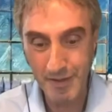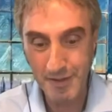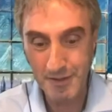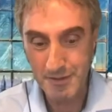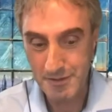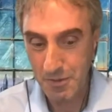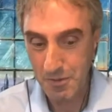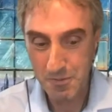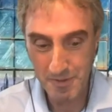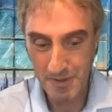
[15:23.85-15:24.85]
So,
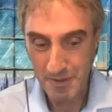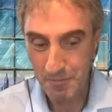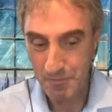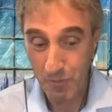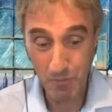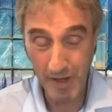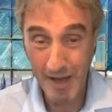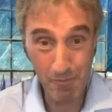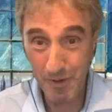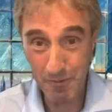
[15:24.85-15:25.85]
yeah,
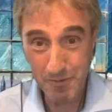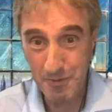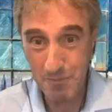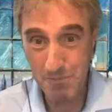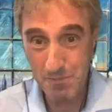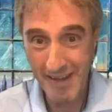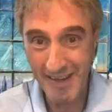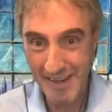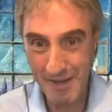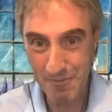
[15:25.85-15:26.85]
one of the many
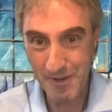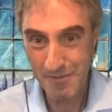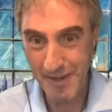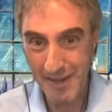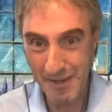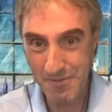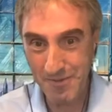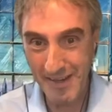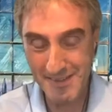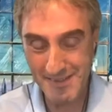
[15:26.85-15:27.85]
revealing
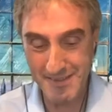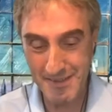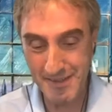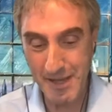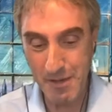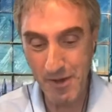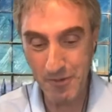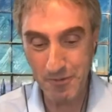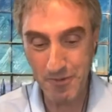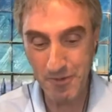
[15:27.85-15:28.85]
facts that came out
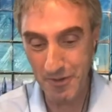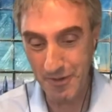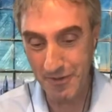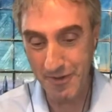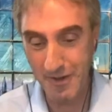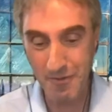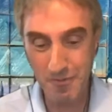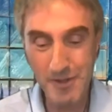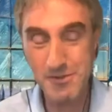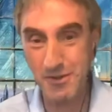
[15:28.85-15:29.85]
of your
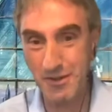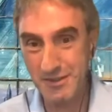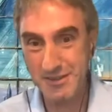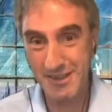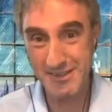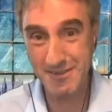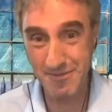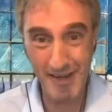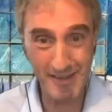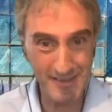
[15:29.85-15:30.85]
research is the
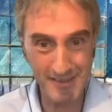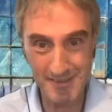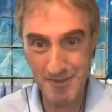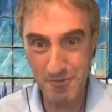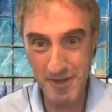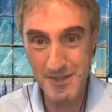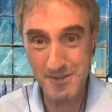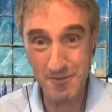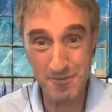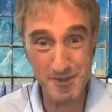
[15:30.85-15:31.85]
fact that the region
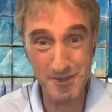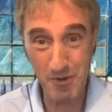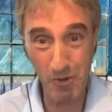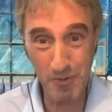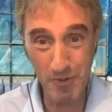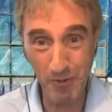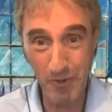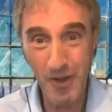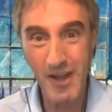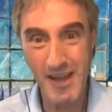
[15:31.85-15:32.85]
of Chernobyl
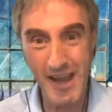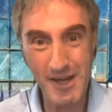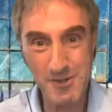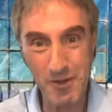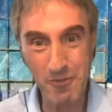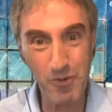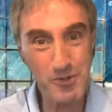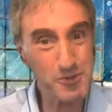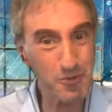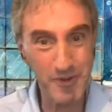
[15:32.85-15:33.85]
actually was
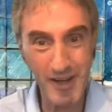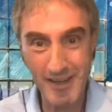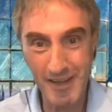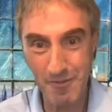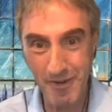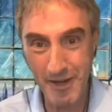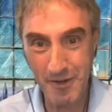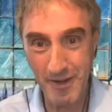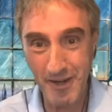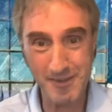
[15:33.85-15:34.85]
already
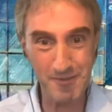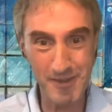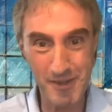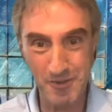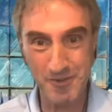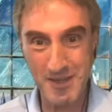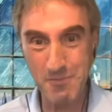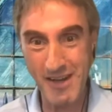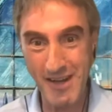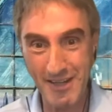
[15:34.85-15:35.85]
radioactively
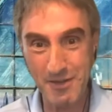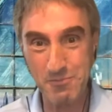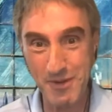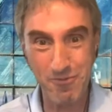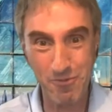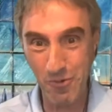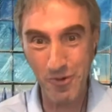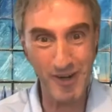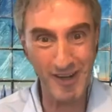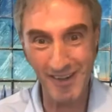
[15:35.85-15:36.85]
contaminated
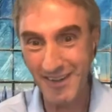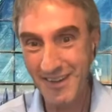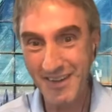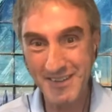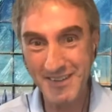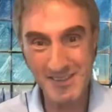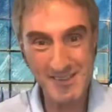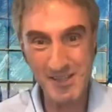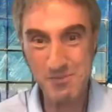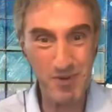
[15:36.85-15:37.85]
before this
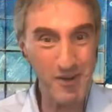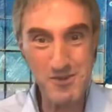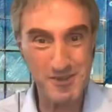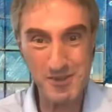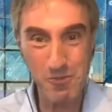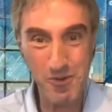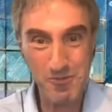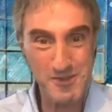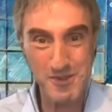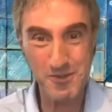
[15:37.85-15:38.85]
explosion. So what was the
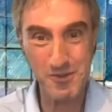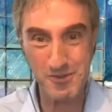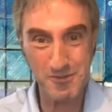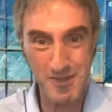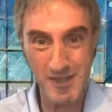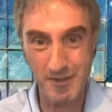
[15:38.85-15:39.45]
cause of that?